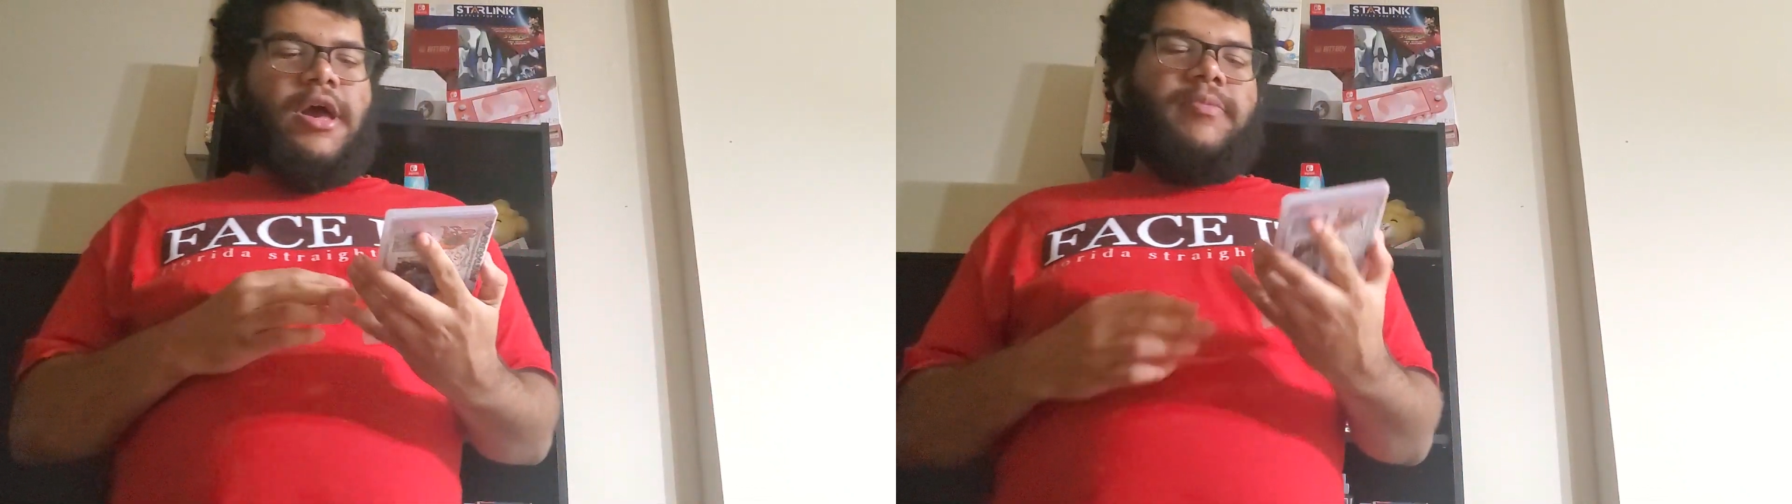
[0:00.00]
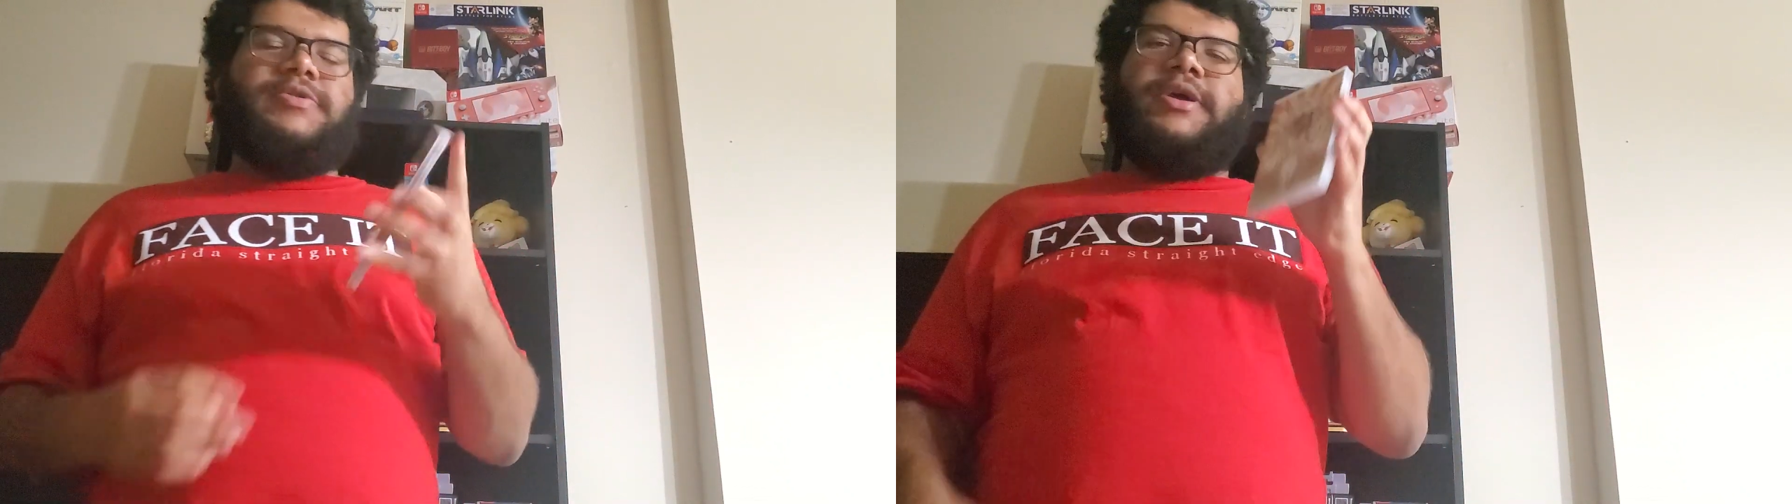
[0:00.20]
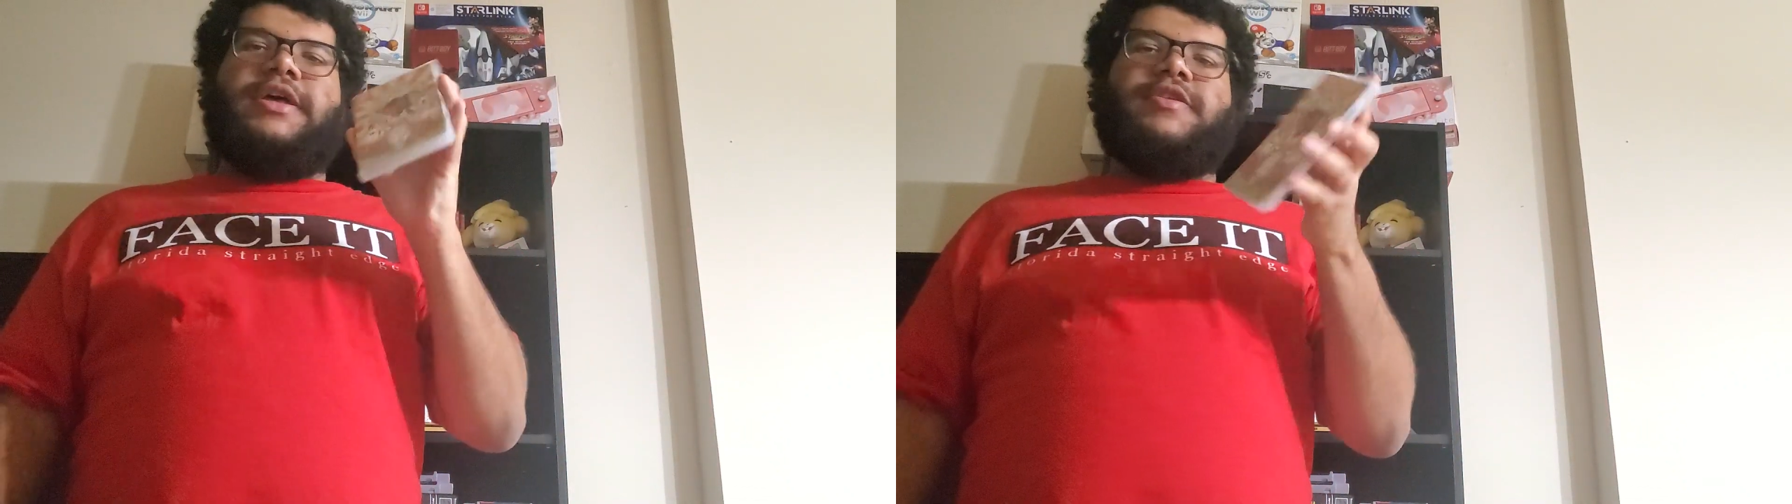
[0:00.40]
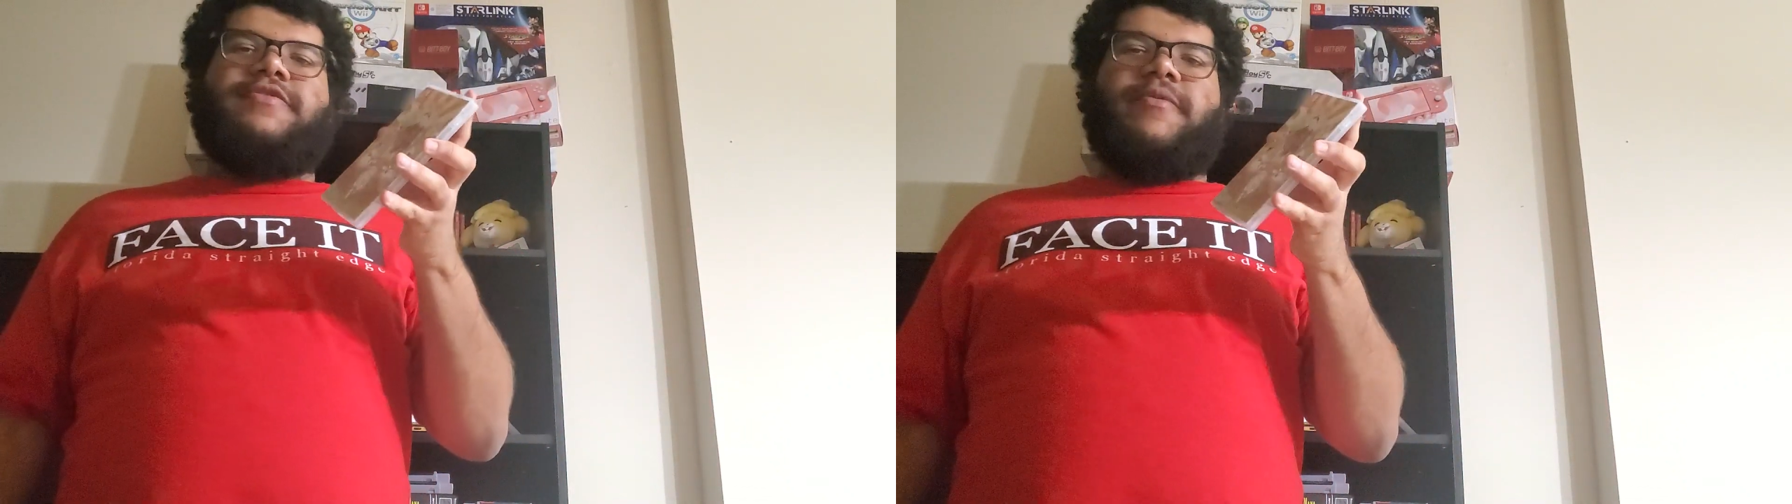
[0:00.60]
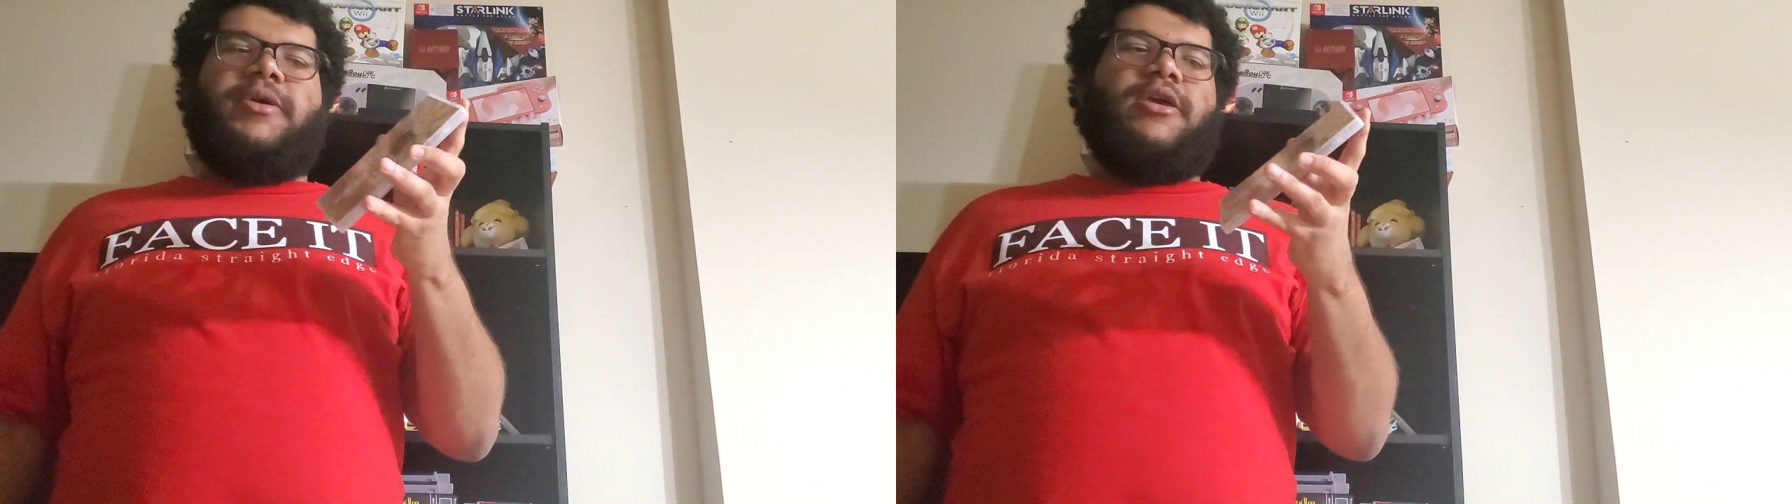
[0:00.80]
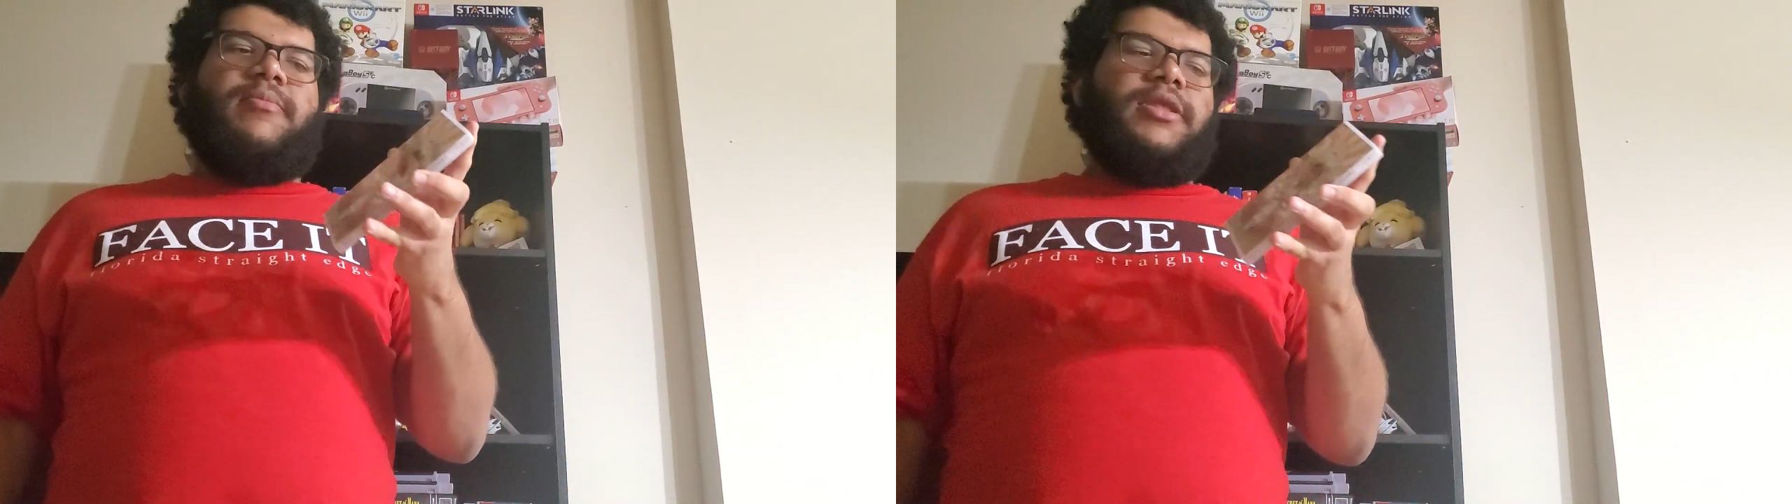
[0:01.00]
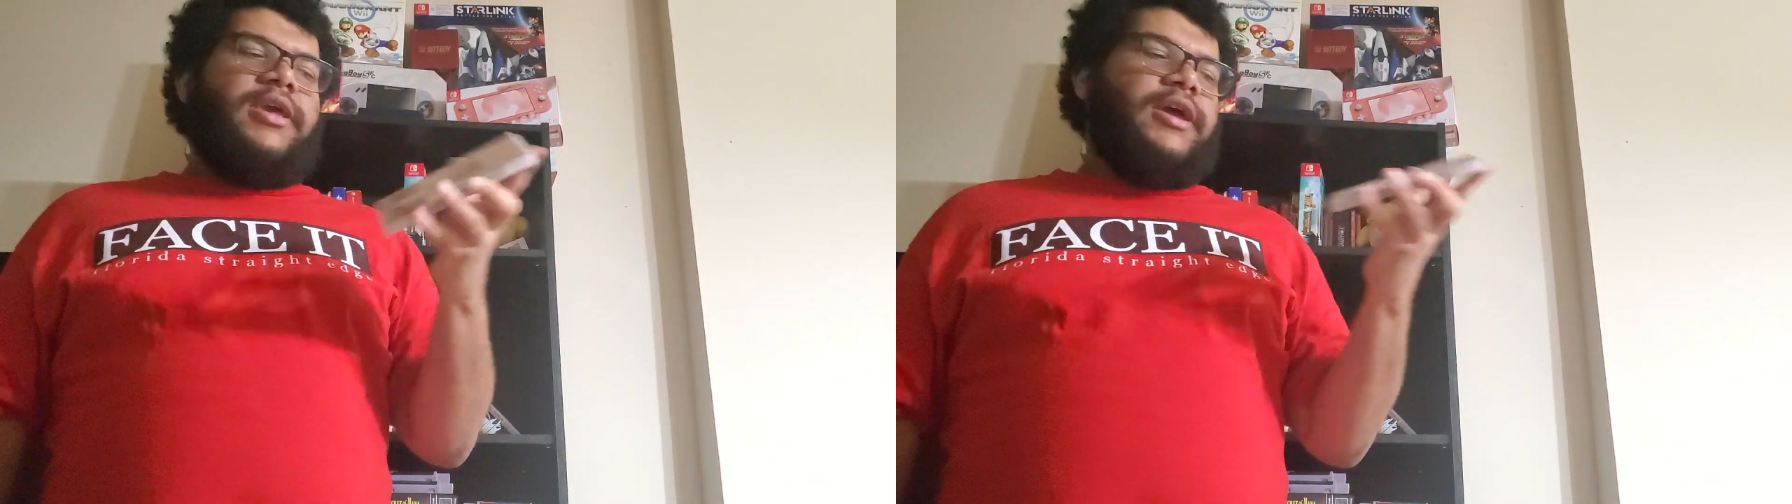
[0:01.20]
So I got this from him, and he